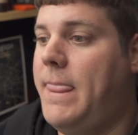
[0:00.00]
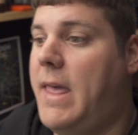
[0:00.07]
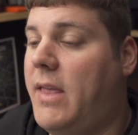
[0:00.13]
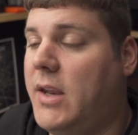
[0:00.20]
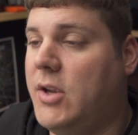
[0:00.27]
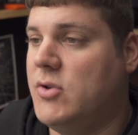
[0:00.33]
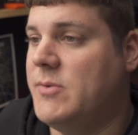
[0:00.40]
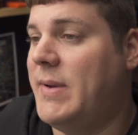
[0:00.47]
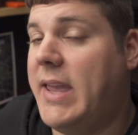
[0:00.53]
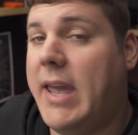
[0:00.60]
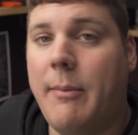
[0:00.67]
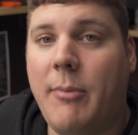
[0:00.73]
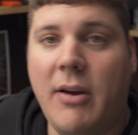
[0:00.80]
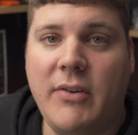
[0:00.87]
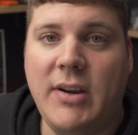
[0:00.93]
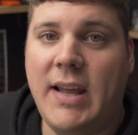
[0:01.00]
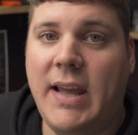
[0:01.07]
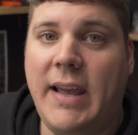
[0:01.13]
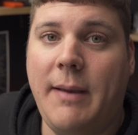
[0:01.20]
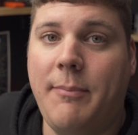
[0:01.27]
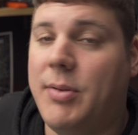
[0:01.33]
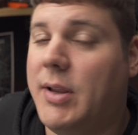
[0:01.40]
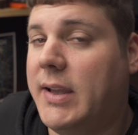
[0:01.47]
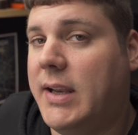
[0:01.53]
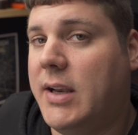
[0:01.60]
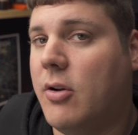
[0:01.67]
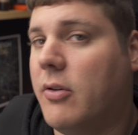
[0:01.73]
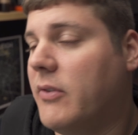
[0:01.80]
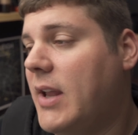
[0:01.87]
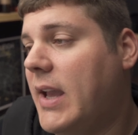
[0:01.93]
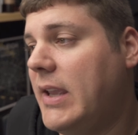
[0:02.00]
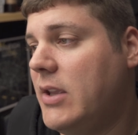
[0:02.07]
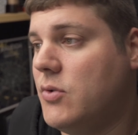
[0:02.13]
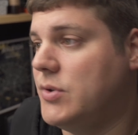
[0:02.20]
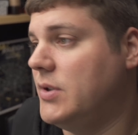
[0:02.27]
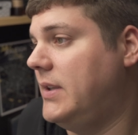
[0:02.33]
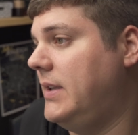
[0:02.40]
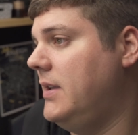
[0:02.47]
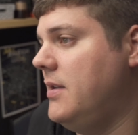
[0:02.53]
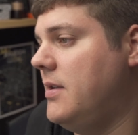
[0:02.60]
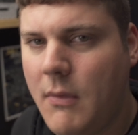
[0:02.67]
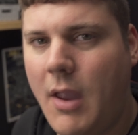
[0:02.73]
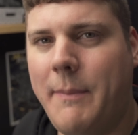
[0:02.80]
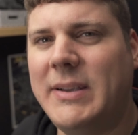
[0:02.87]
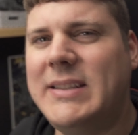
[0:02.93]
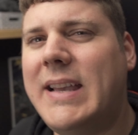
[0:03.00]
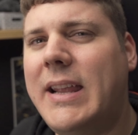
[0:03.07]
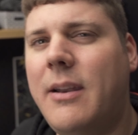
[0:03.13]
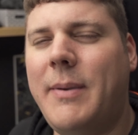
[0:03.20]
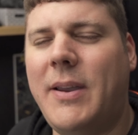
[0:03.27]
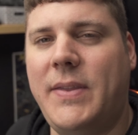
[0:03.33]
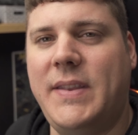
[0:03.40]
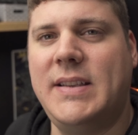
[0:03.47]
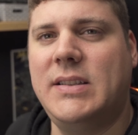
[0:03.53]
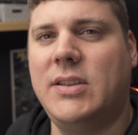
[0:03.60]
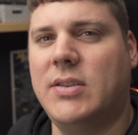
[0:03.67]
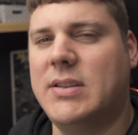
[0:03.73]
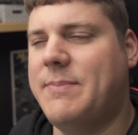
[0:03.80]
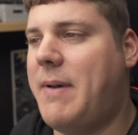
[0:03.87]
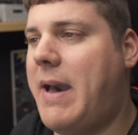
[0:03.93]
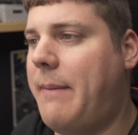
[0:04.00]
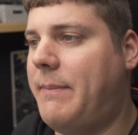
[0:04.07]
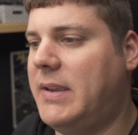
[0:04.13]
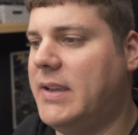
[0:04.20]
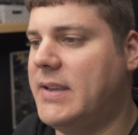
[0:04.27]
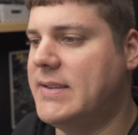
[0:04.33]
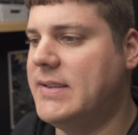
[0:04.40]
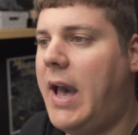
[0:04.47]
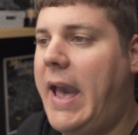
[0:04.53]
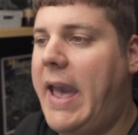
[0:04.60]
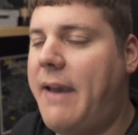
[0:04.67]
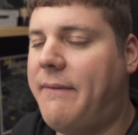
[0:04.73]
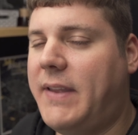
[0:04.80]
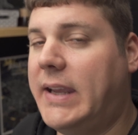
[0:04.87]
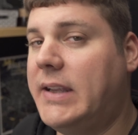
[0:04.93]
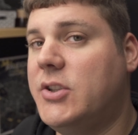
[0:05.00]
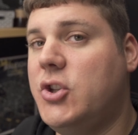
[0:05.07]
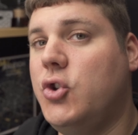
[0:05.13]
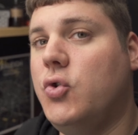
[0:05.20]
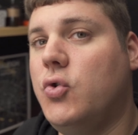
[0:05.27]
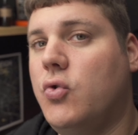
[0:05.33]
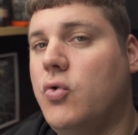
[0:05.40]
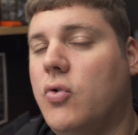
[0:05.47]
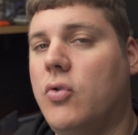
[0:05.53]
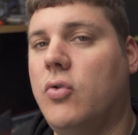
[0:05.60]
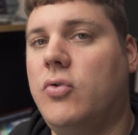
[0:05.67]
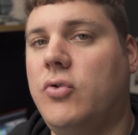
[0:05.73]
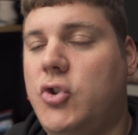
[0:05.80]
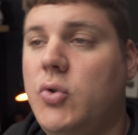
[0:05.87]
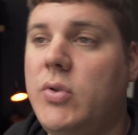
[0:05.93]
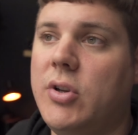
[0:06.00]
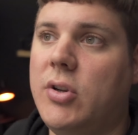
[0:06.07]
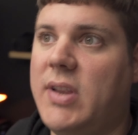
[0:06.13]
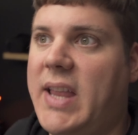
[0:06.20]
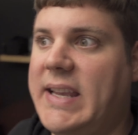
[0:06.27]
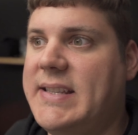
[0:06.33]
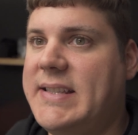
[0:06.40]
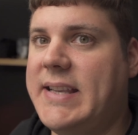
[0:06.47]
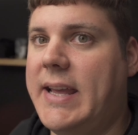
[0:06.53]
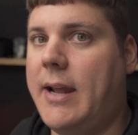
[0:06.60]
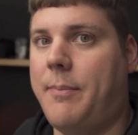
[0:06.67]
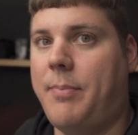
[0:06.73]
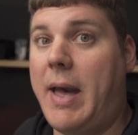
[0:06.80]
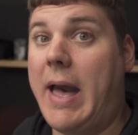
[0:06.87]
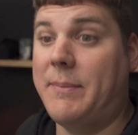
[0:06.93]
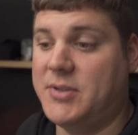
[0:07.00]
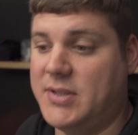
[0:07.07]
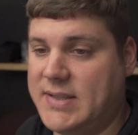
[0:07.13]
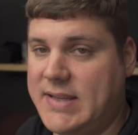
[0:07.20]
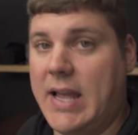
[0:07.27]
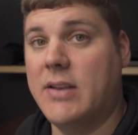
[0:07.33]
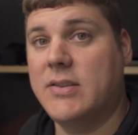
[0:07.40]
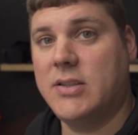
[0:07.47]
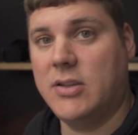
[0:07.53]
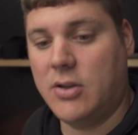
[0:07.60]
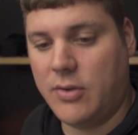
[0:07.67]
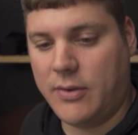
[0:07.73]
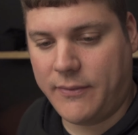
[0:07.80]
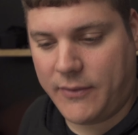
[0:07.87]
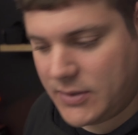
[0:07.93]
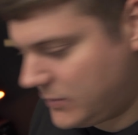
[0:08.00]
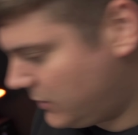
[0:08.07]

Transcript: now that I use my camera every day, I plug it in overnight usually. I'm excited about this little spot because I have like two little like setup options now. So the first